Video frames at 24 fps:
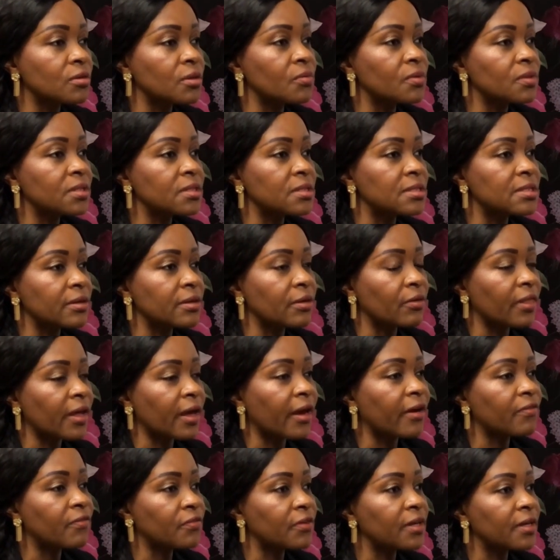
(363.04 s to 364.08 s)
which is South
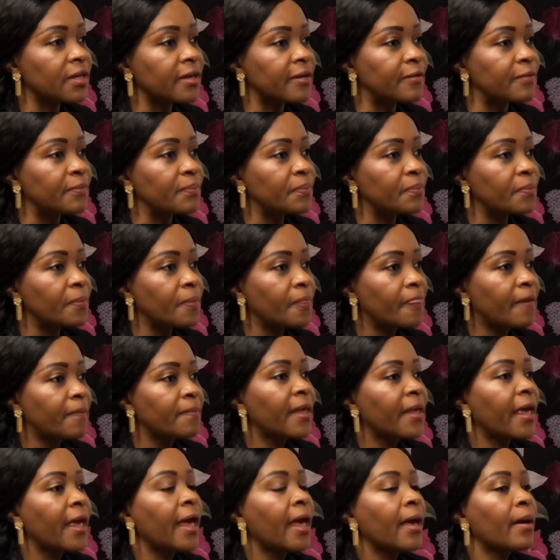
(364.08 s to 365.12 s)
Africa.
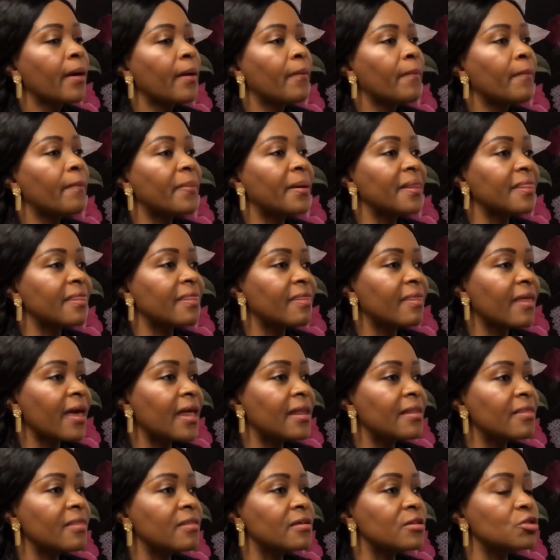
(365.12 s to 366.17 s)
But
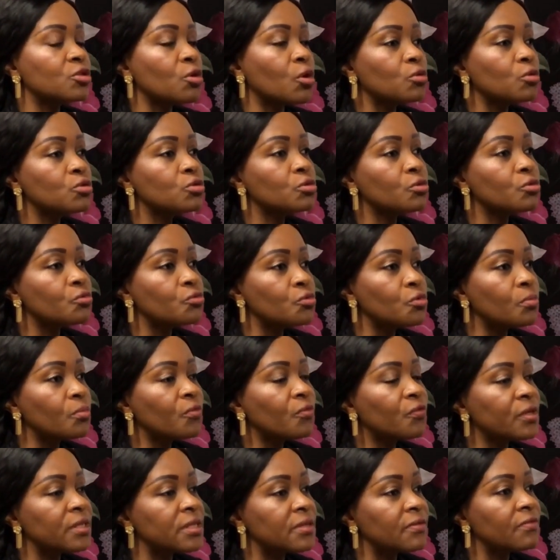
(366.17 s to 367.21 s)
then there's also room
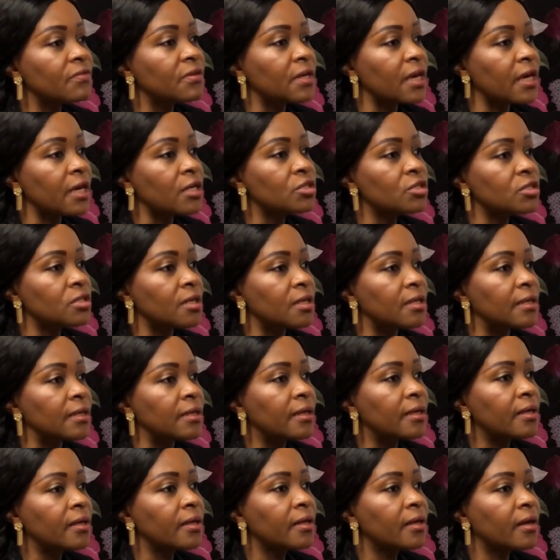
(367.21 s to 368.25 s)
for deviation
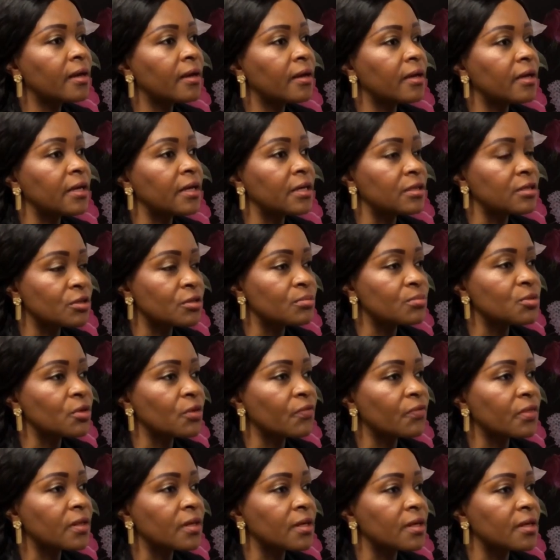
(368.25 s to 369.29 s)
in terms
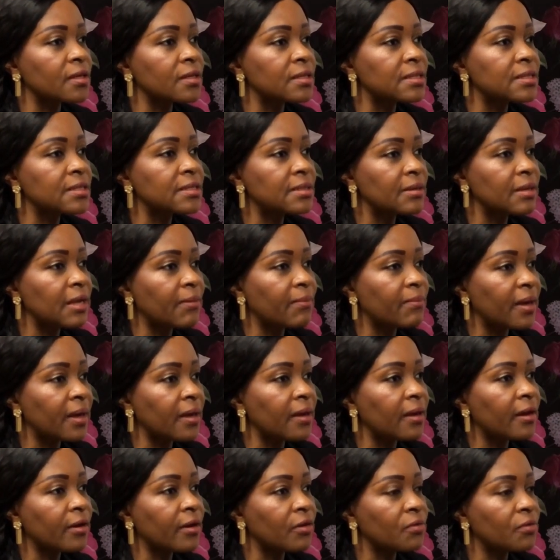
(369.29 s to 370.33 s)
of the
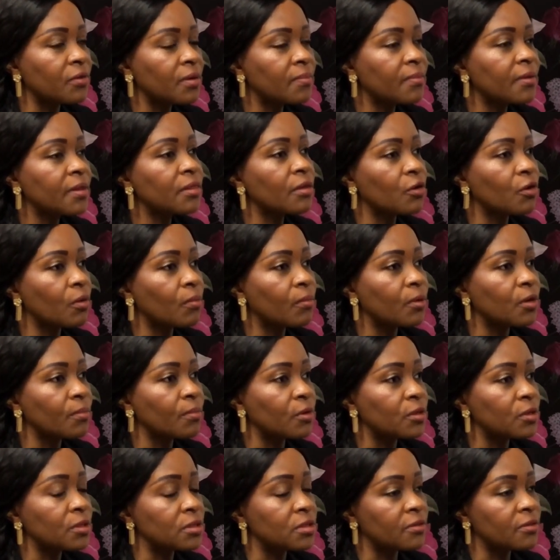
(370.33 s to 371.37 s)
CMA agreement, the Common
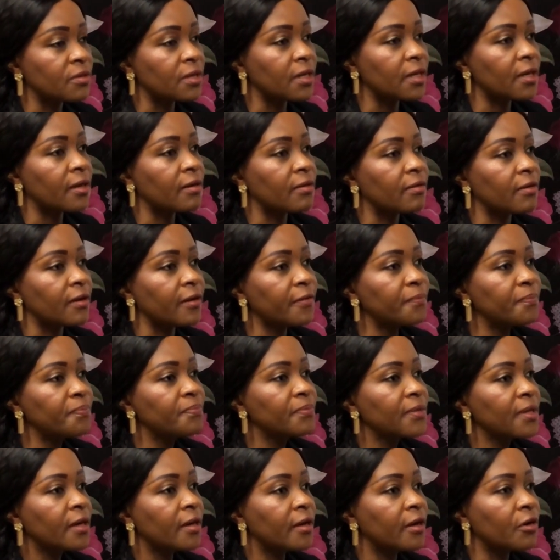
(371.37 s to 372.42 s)
Monetary Area
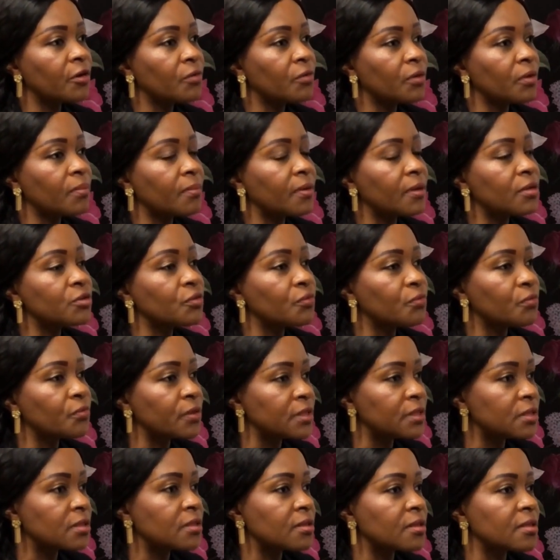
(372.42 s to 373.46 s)
agreement, of
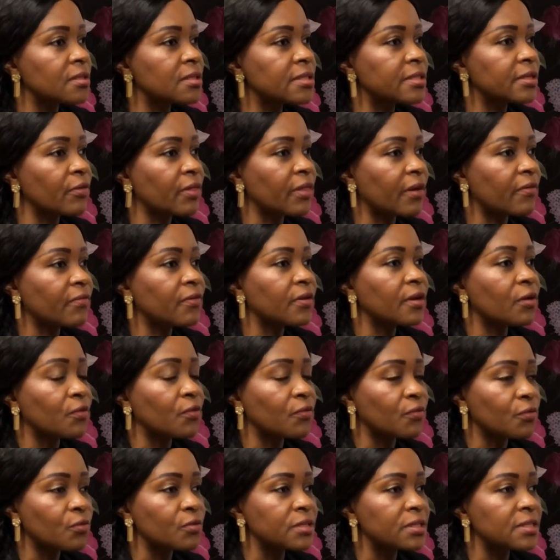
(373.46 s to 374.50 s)
which South Africa,
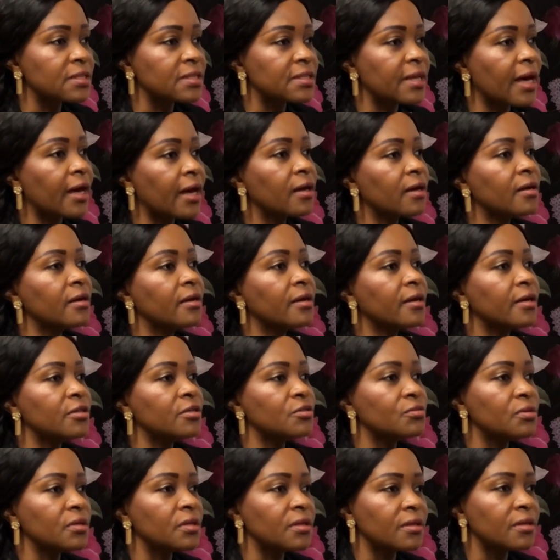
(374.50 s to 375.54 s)
of course, is the anchor
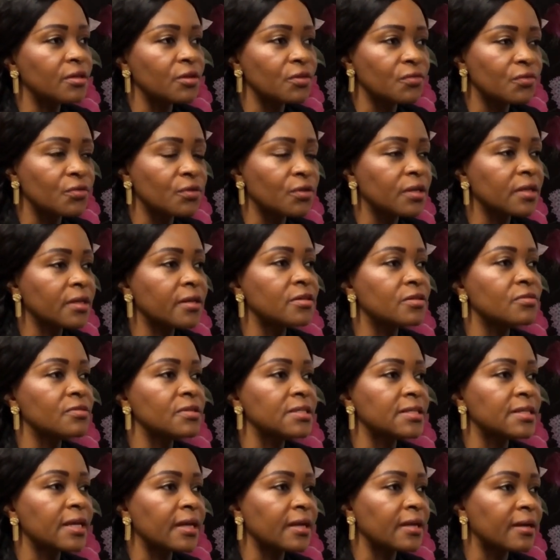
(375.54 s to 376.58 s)
country. Then you've got
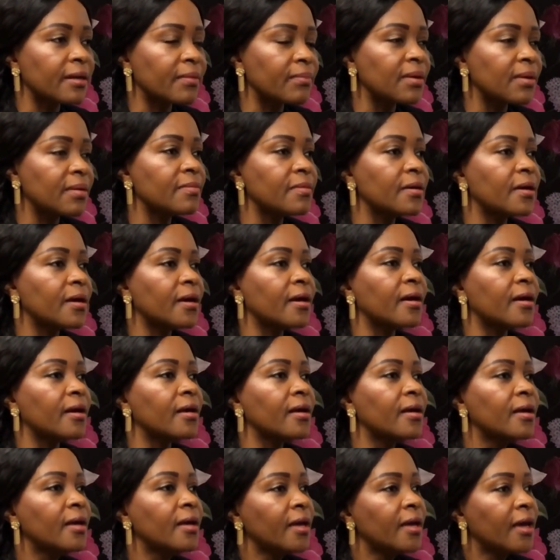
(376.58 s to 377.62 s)
countries like Namibia,
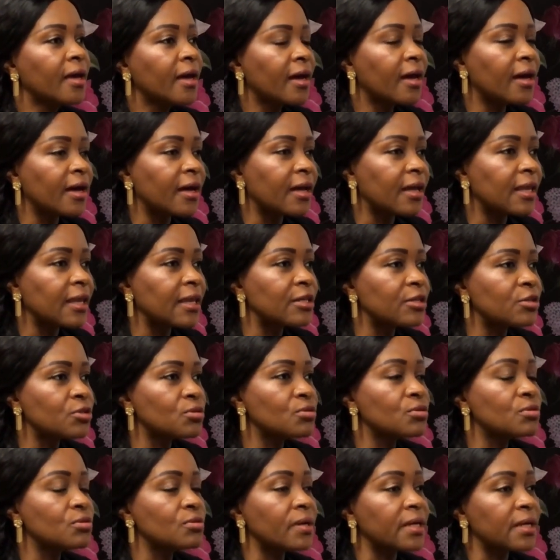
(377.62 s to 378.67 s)

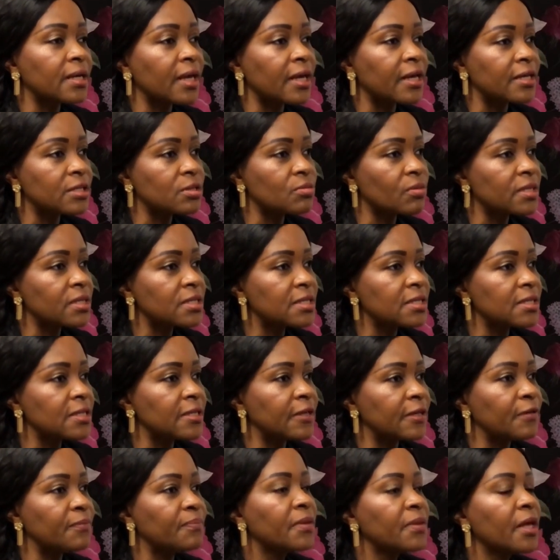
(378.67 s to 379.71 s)
Lesotho, and
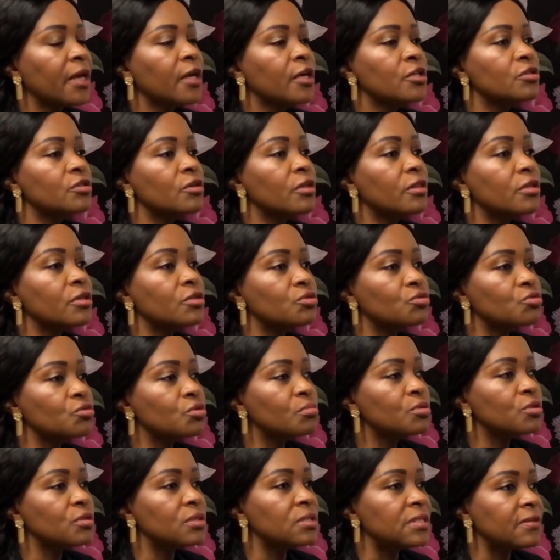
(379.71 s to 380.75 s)
Eswatini. So there's
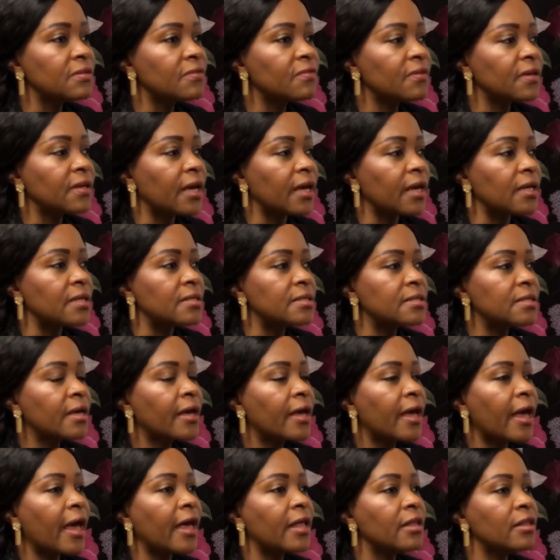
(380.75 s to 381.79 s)
room to deviate.
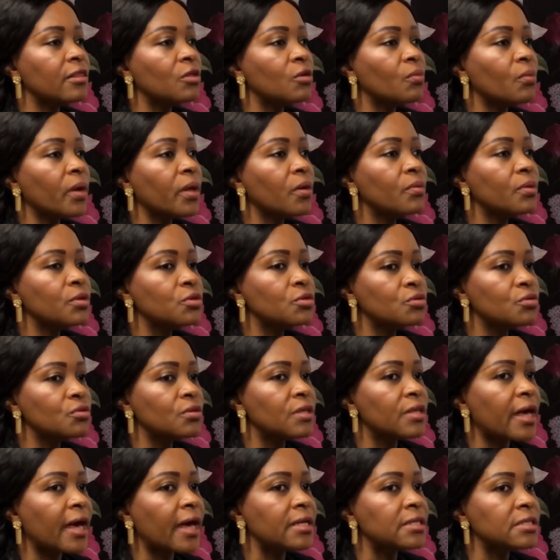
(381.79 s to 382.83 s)
And the way we do
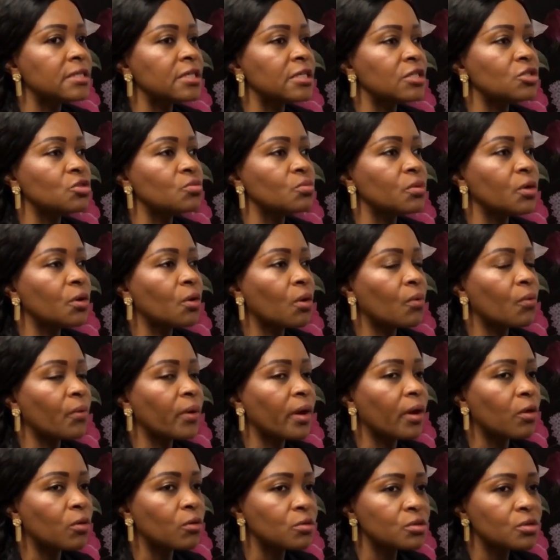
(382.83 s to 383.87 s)
that is we
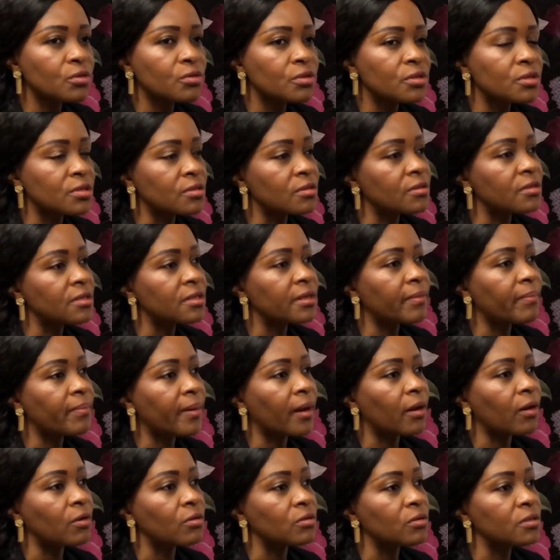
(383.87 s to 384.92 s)
are also concerned
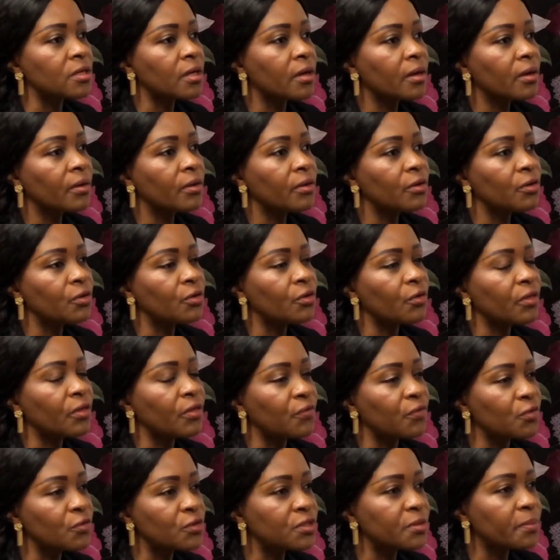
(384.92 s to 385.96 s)
about
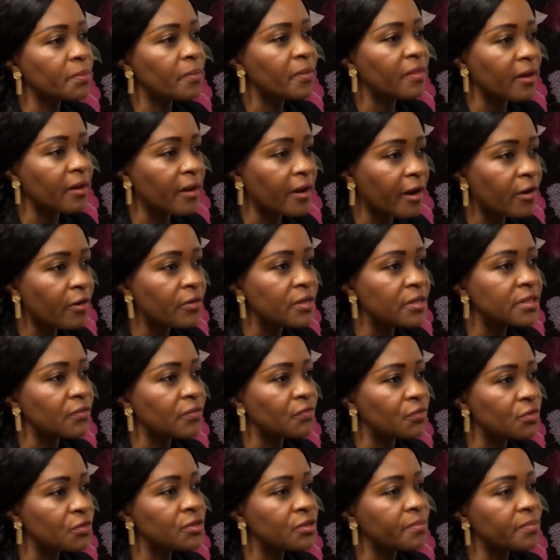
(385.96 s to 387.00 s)
the current
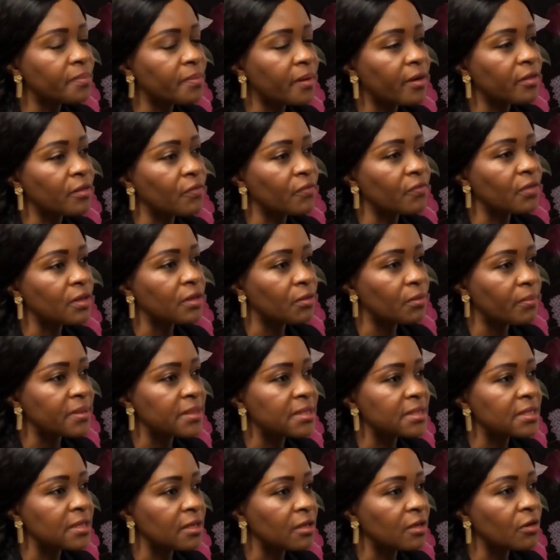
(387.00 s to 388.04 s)
and future path of the
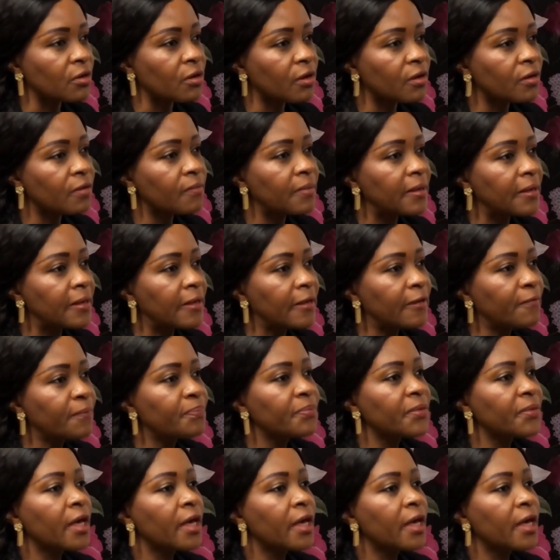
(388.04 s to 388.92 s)
domestic economy.